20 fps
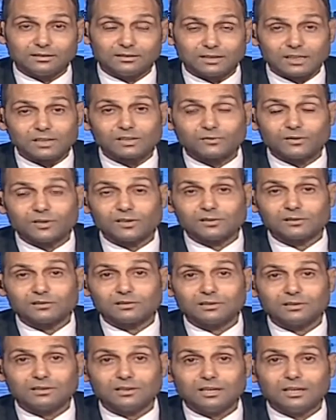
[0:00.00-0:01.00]
Yes,
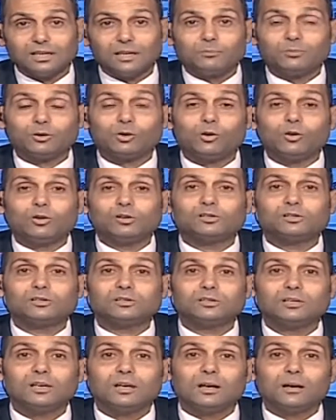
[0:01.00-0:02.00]
first.
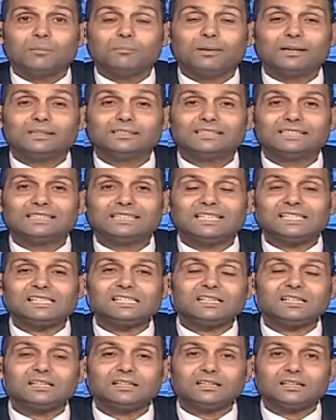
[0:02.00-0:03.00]
Because by
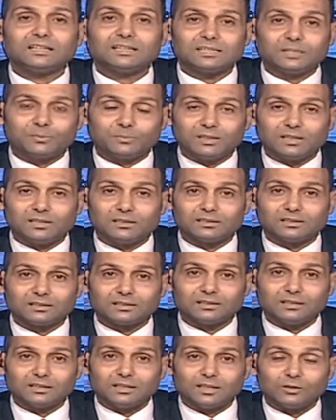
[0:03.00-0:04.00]
decreasing speed,
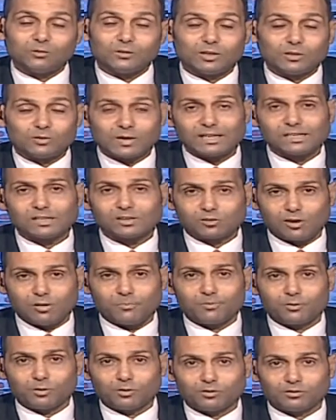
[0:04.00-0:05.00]
you can
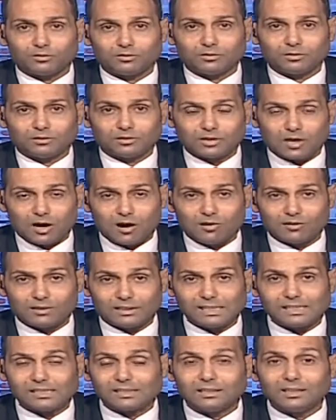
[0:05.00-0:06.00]
stop your car
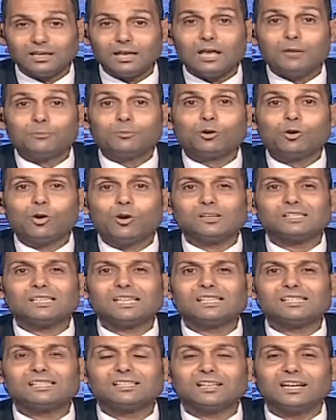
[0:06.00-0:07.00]
easily because
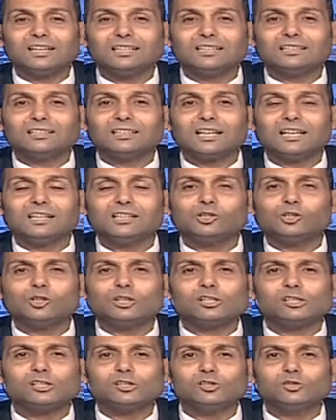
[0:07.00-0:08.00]
its kinetic energy
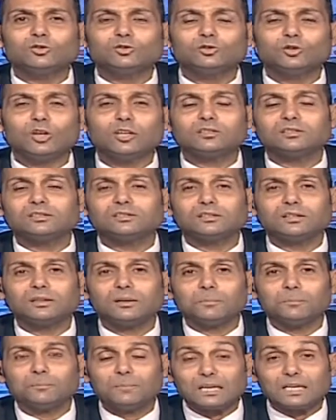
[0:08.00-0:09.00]
is not
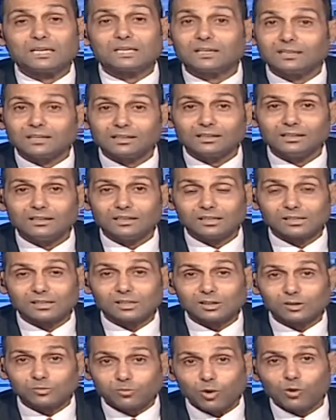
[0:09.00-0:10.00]
big, it's
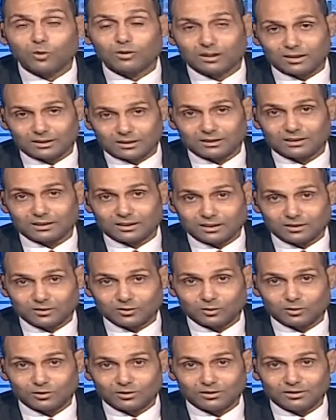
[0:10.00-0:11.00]
a small kinetic
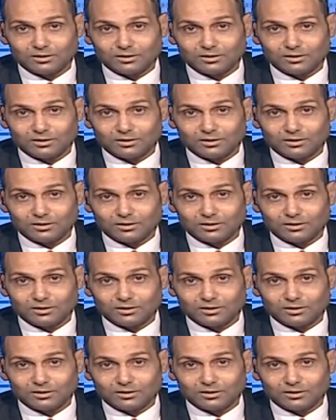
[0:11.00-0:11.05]
energy.